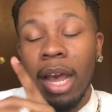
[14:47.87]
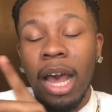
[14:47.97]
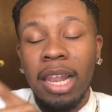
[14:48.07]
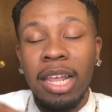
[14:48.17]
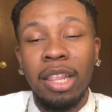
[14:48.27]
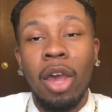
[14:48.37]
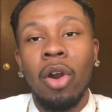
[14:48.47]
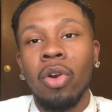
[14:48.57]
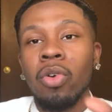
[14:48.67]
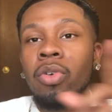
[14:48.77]
I let the
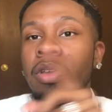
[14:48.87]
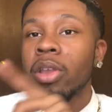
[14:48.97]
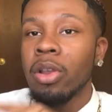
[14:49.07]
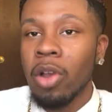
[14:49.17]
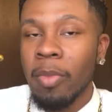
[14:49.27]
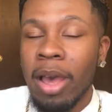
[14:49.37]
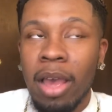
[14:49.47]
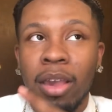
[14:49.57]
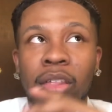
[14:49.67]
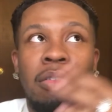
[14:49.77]
whole year go by
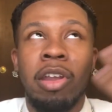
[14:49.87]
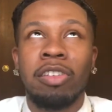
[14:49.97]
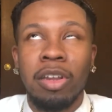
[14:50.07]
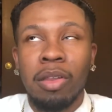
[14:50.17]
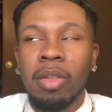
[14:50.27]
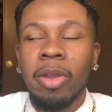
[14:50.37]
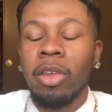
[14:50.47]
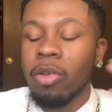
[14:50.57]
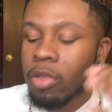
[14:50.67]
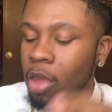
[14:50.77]
because I started talking to somebody
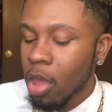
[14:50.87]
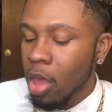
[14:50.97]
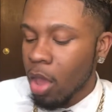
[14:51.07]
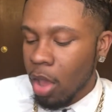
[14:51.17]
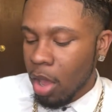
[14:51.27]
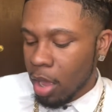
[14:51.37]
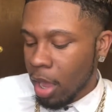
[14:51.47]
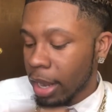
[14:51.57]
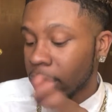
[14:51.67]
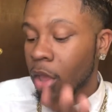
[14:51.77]
else.
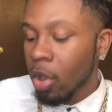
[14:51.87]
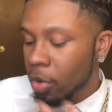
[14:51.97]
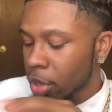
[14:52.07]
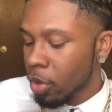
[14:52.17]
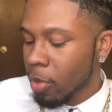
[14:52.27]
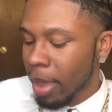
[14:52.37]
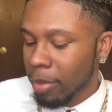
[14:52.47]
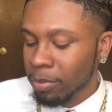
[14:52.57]
I let the whole year go by.